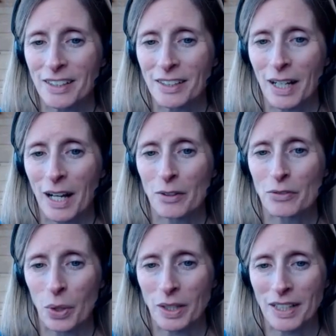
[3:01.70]
in
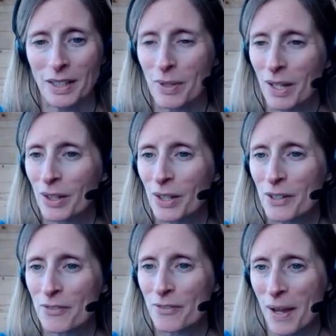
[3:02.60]
California with
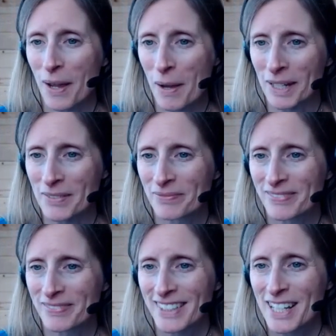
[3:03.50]
her family.
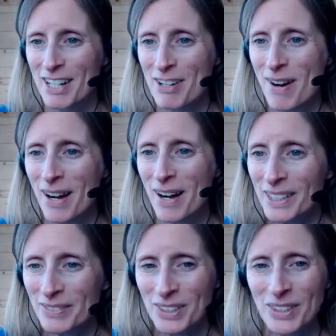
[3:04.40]

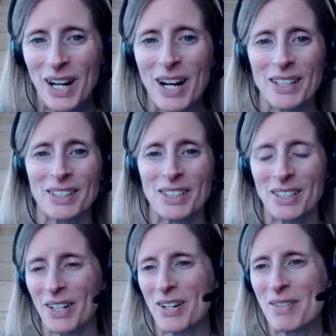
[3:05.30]
Welcome to our
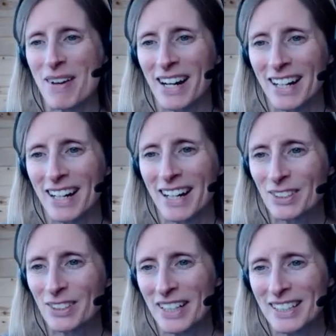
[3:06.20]
show, Mary.
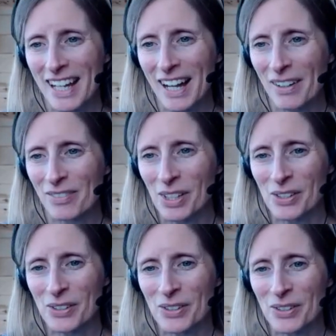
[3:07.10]
So great to have
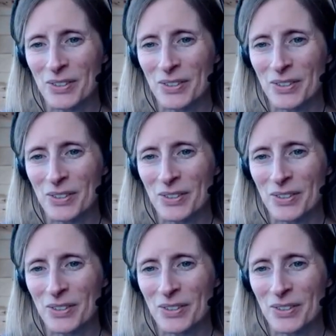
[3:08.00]
you.